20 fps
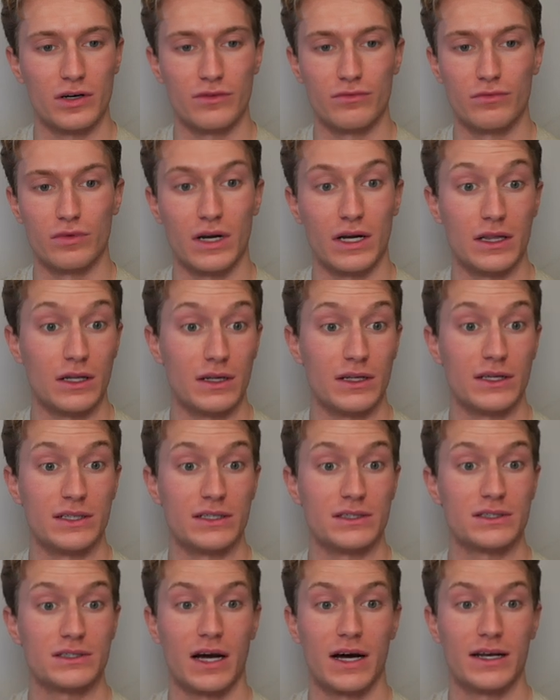when I literally
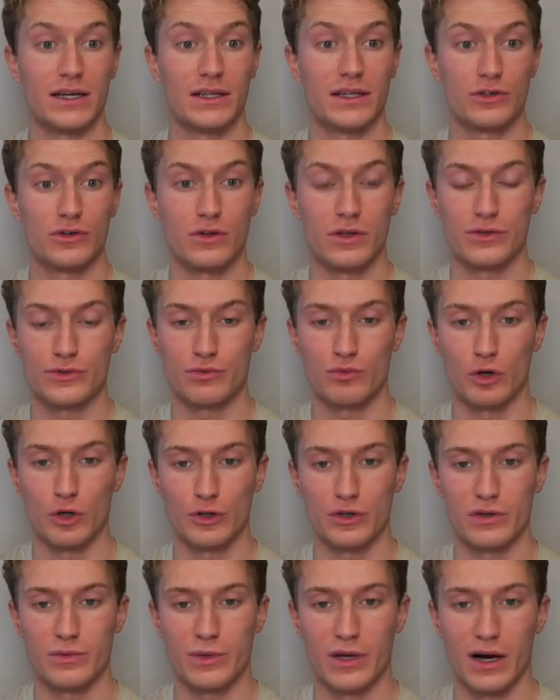just got into this world,
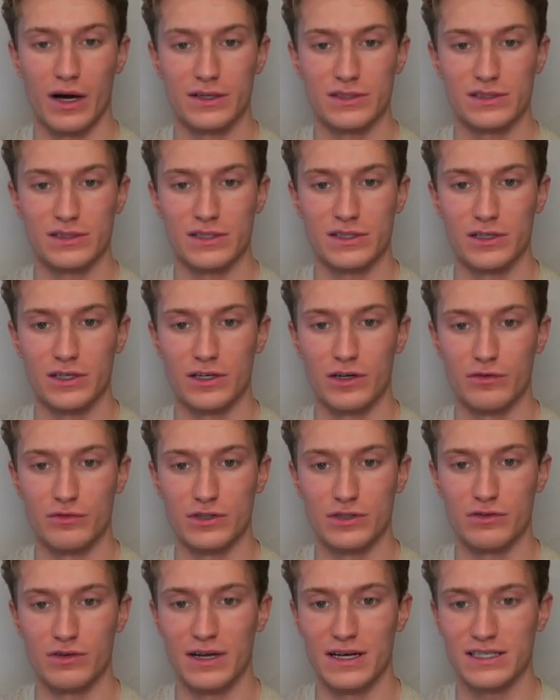to be honest. And you know, I was
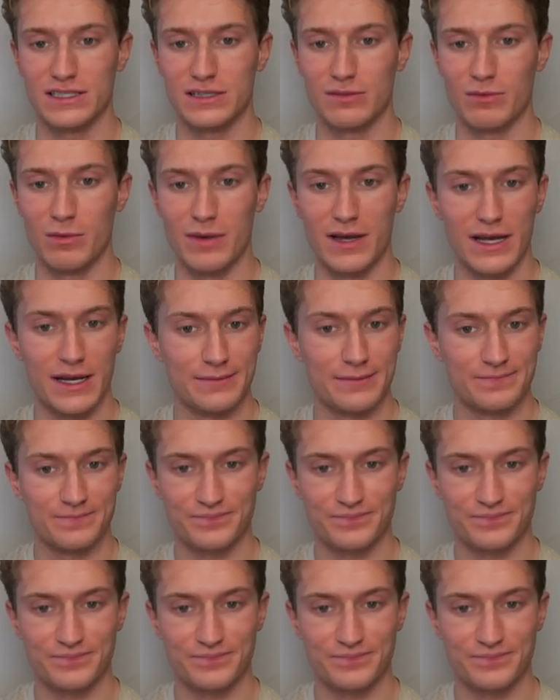doing SMMA,